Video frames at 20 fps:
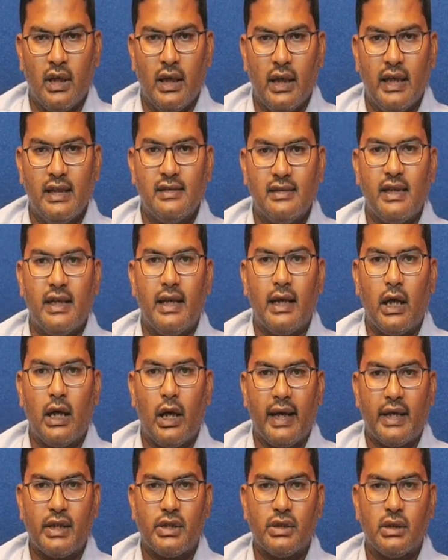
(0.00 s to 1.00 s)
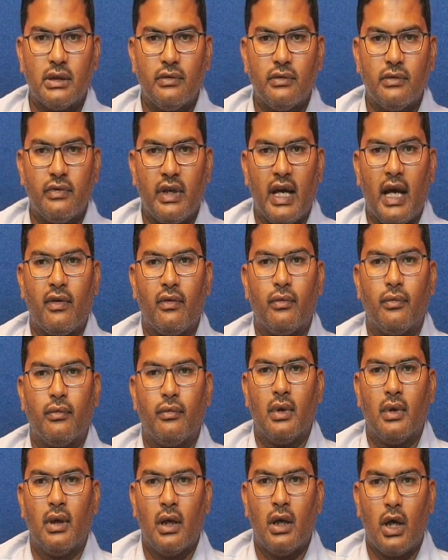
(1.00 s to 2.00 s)
Inside a collection we have
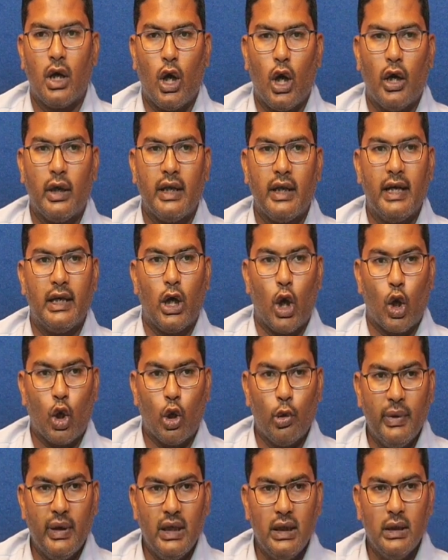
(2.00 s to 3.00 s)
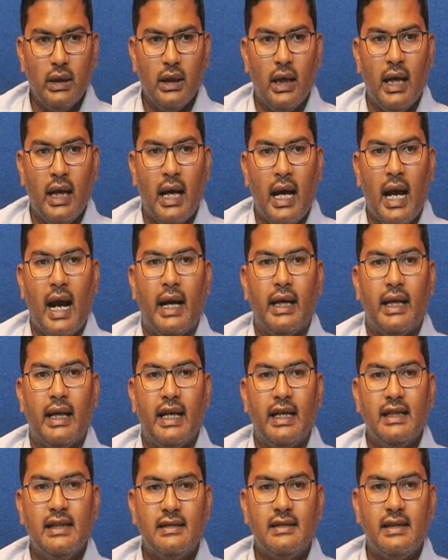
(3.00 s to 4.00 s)
got a document, and
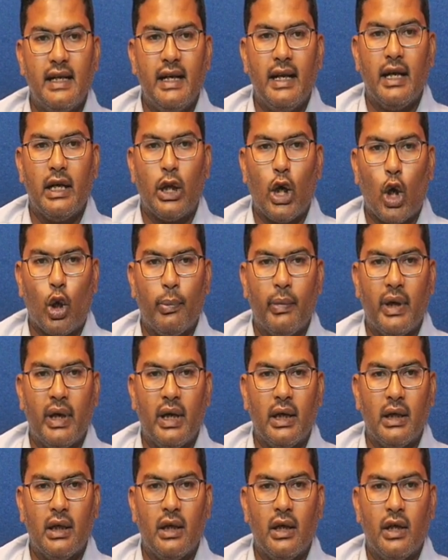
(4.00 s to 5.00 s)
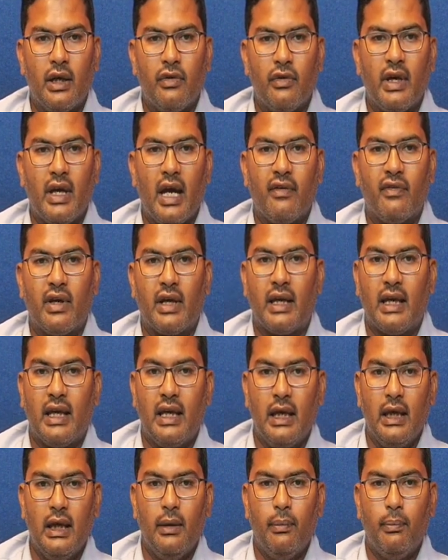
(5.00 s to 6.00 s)
inside a document we have a
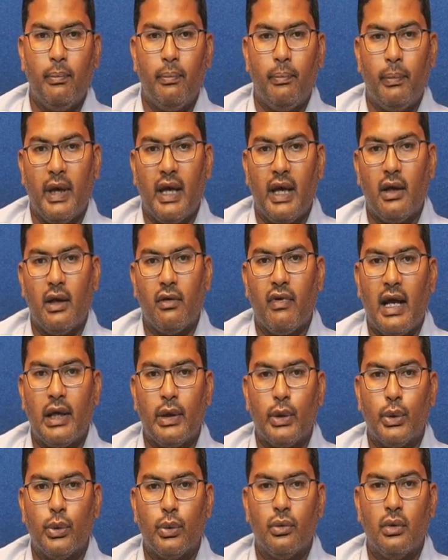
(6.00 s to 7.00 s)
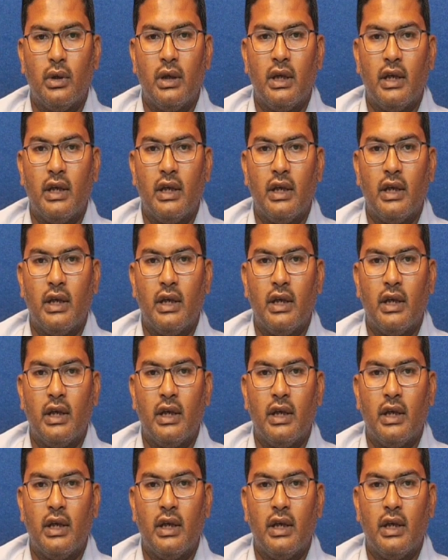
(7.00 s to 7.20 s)
key pair value.